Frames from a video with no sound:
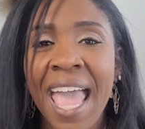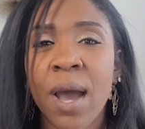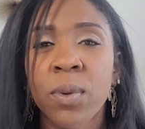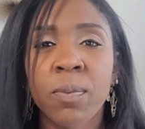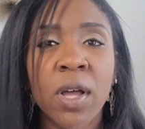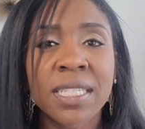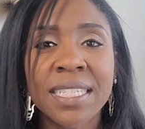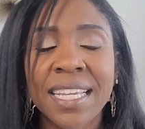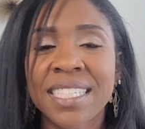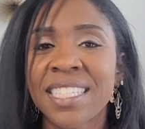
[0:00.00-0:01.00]
And with
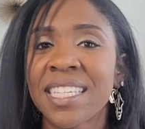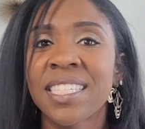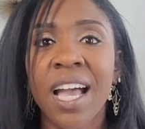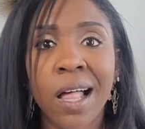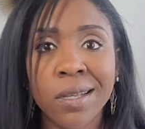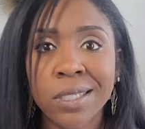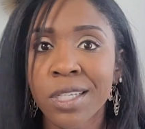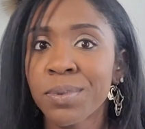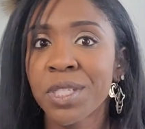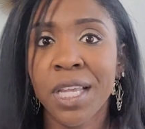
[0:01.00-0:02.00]
multi-dances, that's
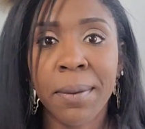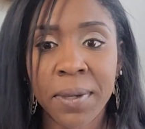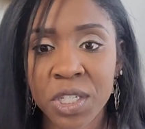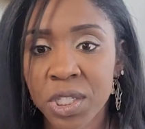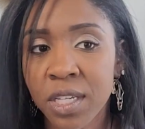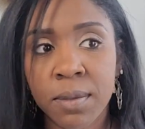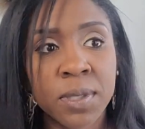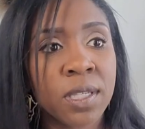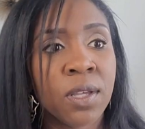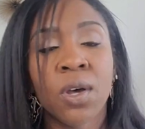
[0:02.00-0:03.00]
scholarships,
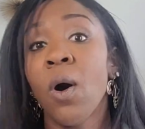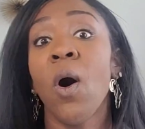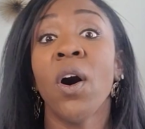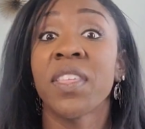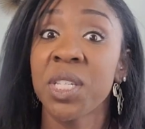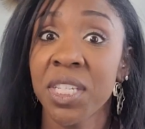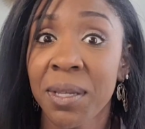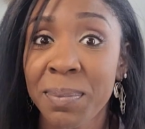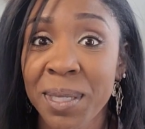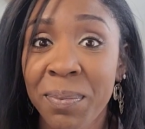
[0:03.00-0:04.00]
championships, all the
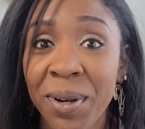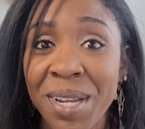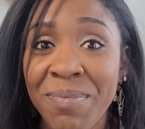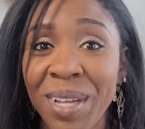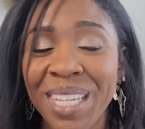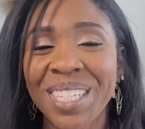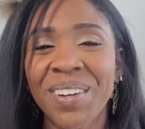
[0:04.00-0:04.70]
ships pretty much.